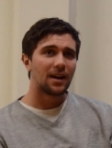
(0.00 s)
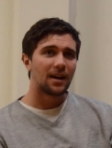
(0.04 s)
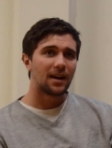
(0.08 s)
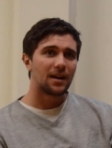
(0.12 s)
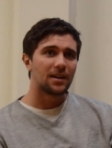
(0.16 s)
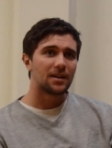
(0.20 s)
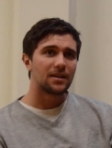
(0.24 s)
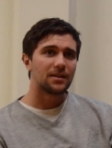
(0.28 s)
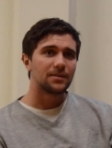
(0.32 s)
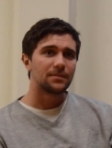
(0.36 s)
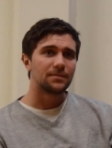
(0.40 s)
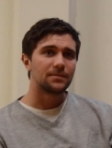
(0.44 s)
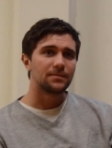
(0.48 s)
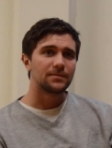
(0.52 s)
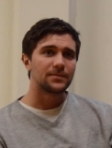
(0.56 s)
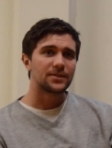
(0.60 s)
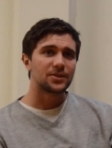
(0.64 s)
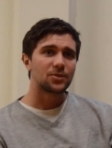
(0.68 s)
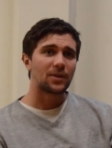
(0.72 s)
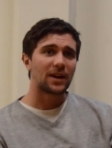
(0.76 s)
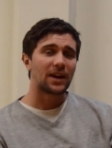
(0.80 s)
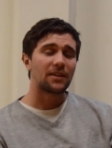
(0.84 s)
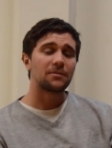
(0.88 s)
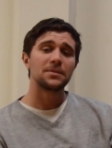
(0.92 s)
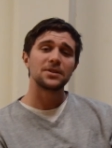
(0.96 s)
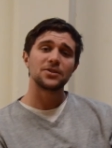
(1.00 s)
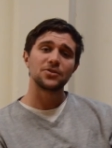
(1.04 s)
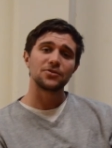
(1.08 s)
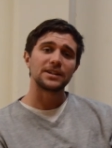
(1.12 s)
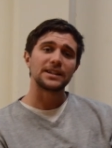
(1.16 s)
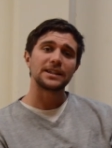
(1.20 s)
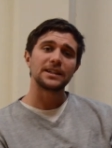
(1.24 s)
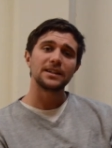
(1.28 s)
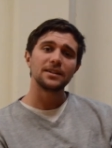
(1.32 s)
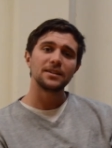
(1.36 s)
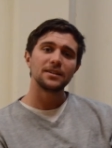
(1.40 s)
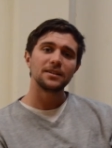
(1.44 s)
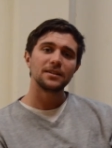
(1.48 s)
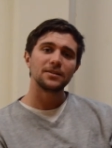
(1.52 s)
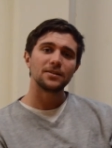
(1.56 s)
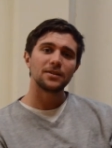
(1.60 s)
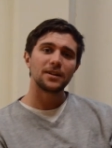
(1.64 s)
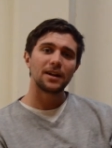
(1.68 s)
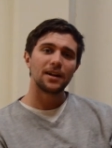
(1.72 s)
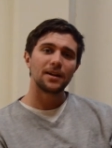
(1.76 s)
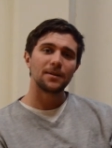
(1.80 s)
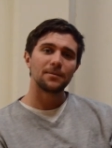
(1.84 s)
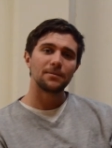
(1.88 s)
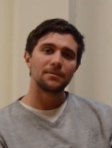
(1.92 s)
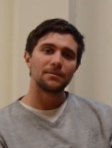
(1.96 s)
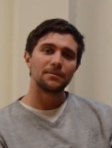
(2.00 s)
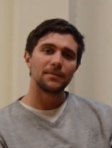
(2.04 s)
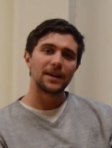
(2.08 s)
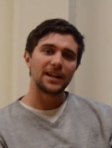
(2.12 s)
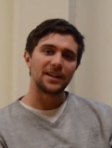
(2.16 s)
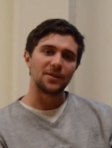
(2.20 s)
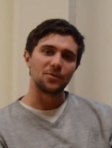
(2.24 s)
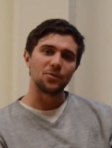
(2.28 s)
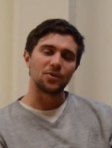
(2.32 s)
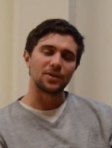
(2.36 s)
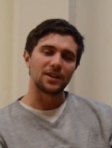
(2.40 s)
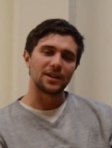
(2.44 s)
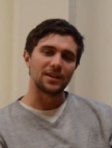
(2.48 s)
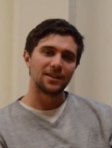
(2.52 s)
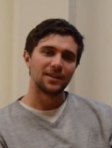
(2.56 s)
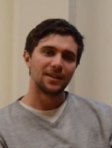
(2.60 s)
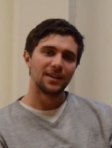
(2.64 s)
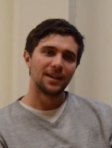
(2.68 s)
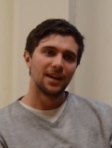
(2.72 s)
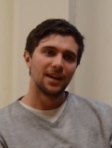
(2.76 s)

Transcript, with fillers: Um, so I haven't been drinking um, any water.